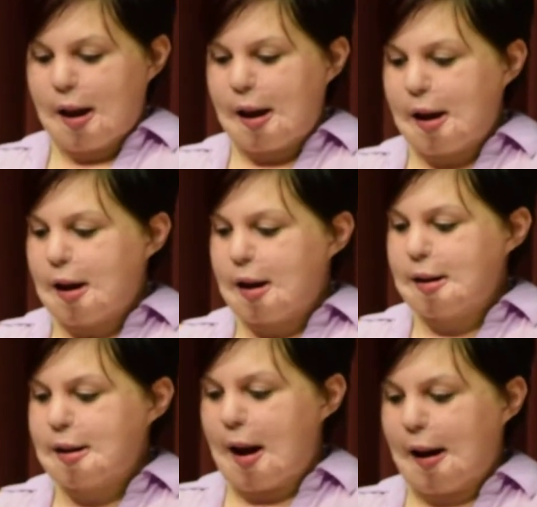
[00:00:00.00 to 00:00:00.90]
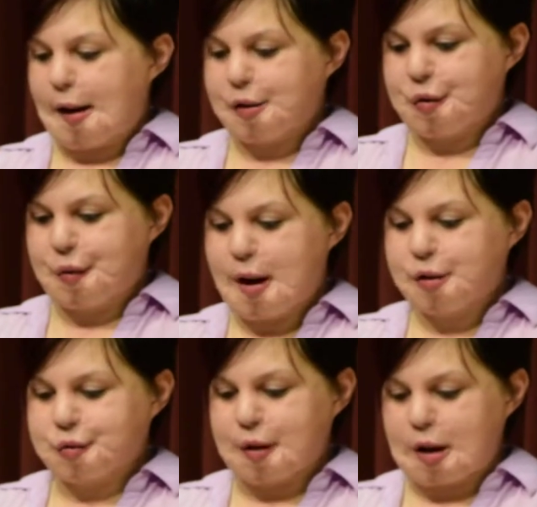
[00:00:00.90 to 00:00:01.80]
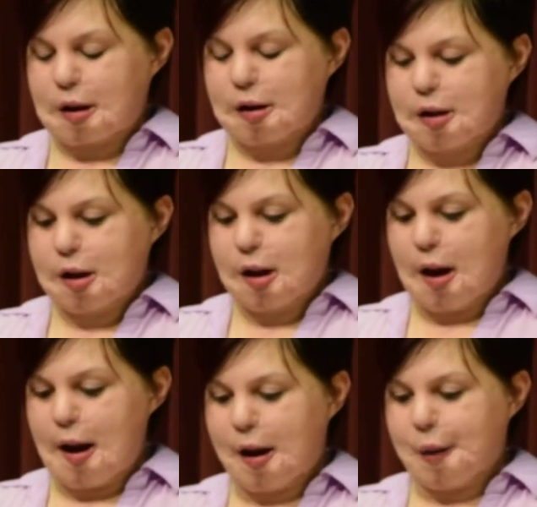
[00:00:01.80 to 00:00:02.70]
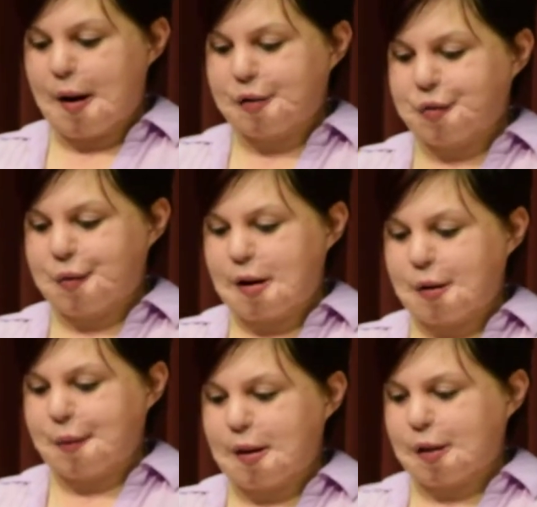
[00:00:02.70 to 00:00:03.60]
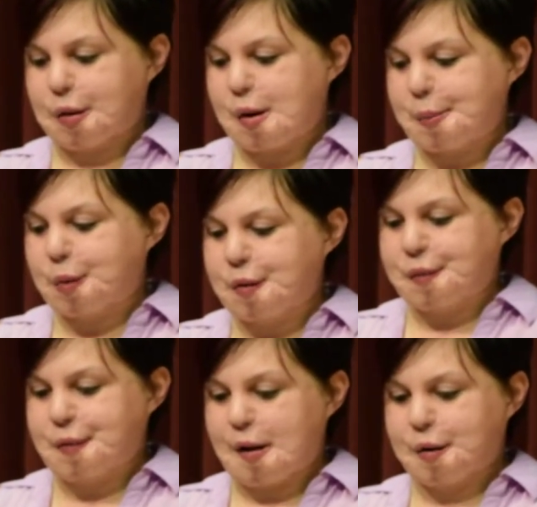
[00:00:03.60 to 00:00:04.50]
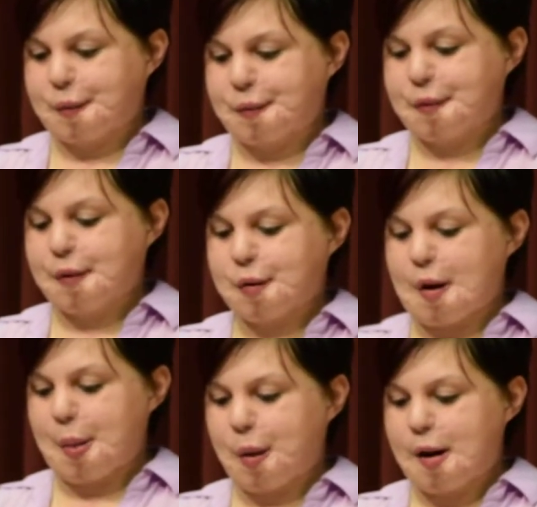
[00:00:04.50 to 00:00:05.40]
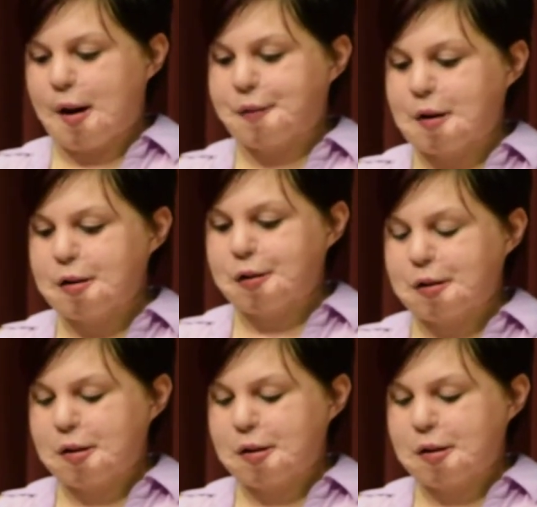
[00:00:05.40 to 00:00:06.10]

And I got to graduate. I graduated with a 3.5 grade point average.